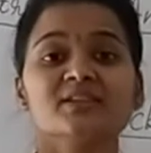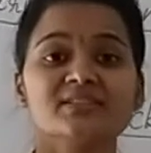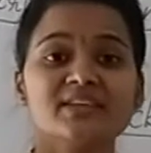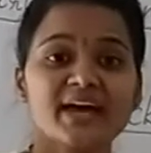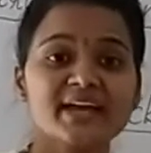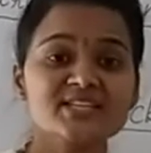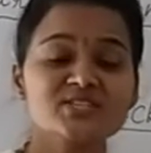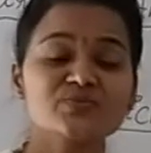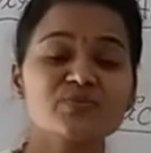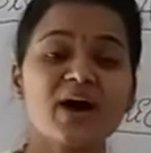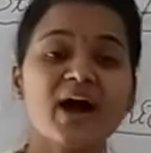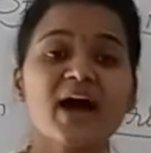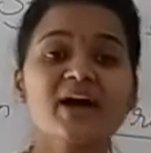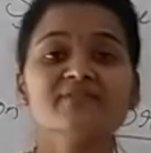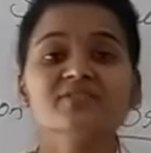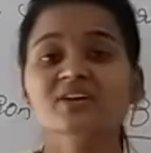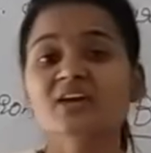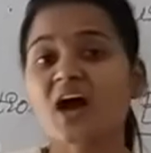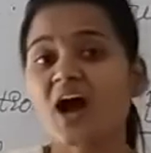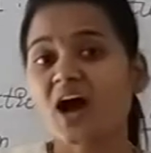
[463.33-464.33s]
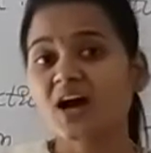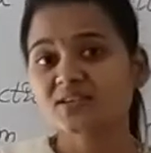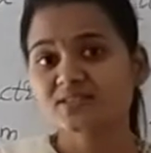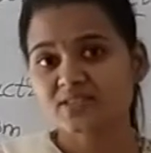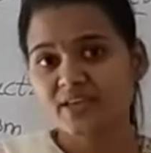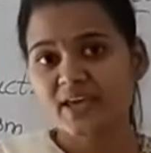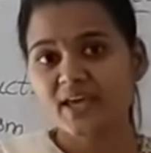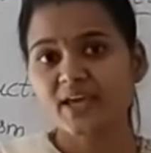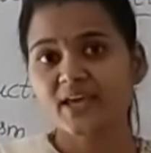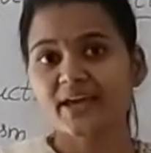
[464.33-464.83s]
That's why we are
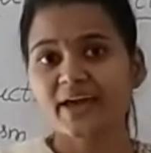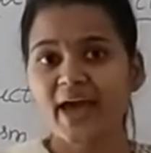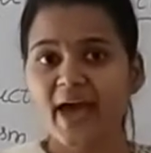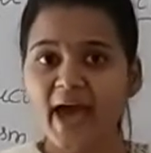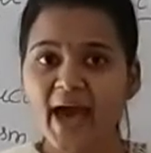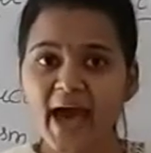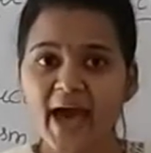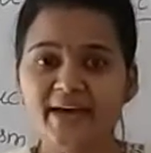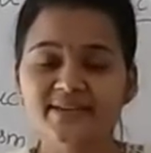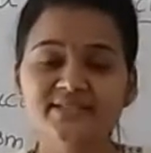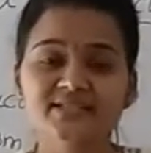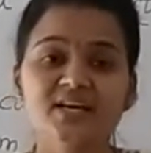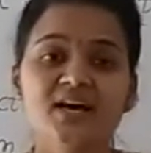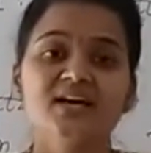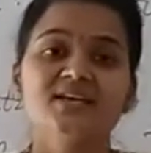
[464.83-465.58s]
saying as